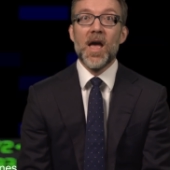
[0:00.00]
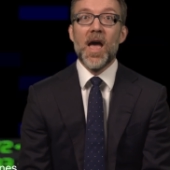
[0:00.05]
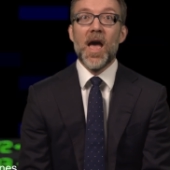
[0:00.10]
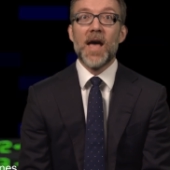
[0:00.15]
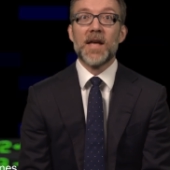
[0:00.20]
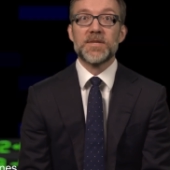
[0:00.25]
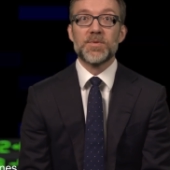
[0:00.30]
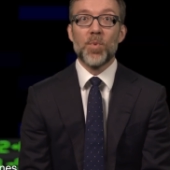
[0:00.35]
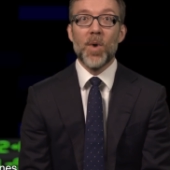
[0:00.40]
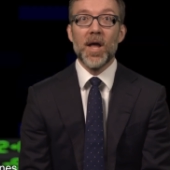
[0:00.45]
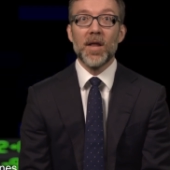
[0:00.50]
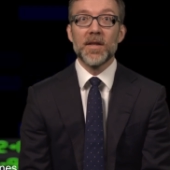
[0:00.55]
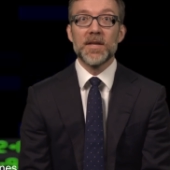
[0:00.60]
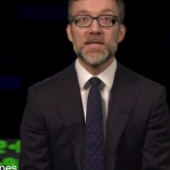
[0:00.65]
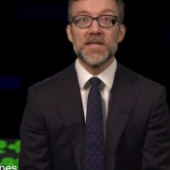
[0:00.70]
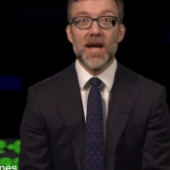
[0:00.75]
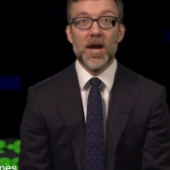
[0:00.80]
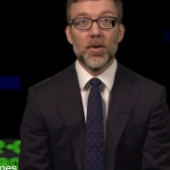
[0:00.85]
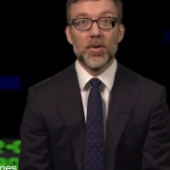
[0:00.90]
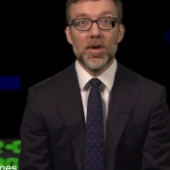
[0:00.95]
as well
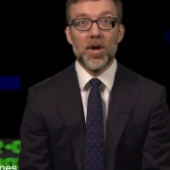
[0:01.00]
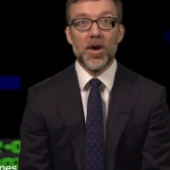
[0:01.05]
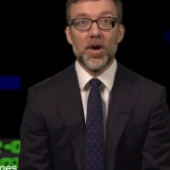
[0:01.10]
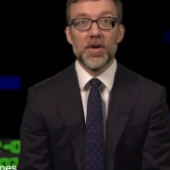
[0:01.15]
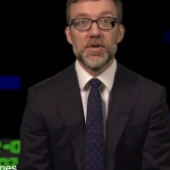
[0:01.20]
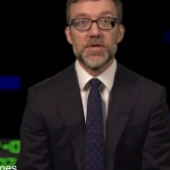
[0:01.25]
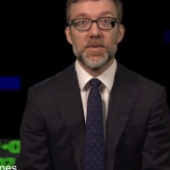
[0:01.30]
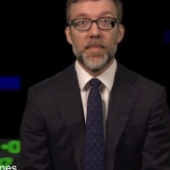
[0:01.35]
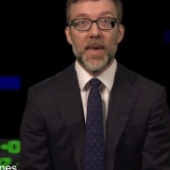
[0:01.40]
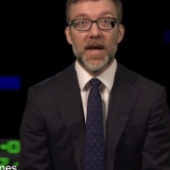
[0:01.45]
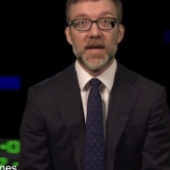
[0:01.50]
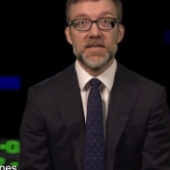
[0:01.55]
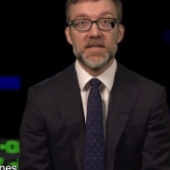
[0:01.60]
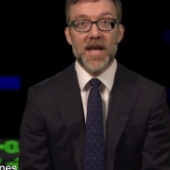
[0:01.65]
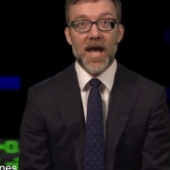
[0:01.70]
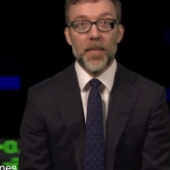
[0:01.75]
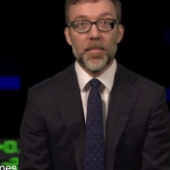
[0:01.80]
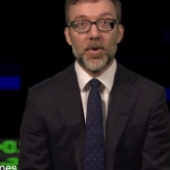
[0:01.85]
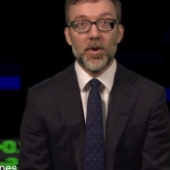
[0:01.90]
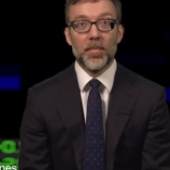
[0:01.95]
as how large a bank's
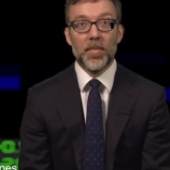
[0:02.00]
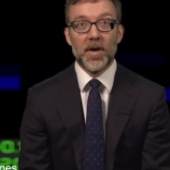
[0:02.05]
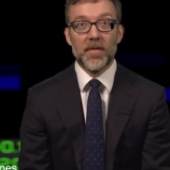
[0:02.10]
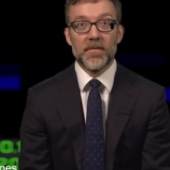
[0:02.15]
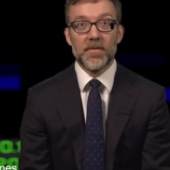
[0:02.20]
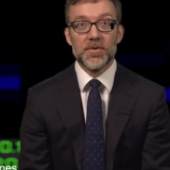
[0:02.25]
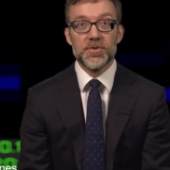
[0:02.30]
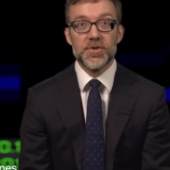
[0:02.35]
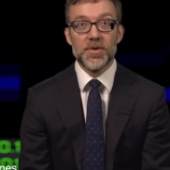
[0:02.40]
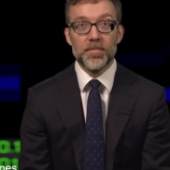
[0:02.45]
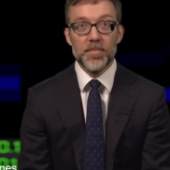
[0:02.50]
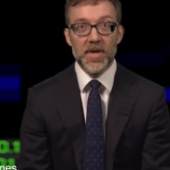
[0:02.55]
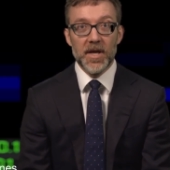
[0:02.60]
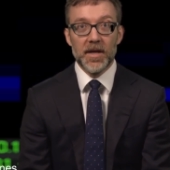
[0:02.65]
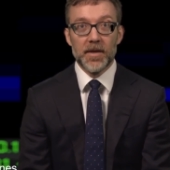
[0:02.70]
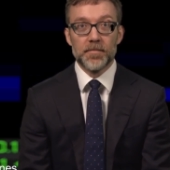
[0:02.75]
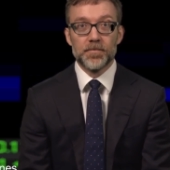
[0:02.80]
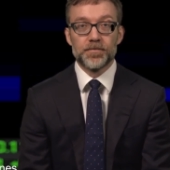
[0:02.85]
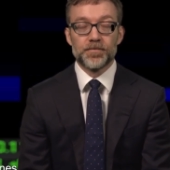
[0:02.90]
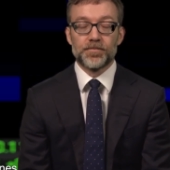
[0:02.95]
capital buffer should
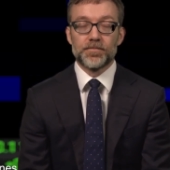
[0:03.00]
be.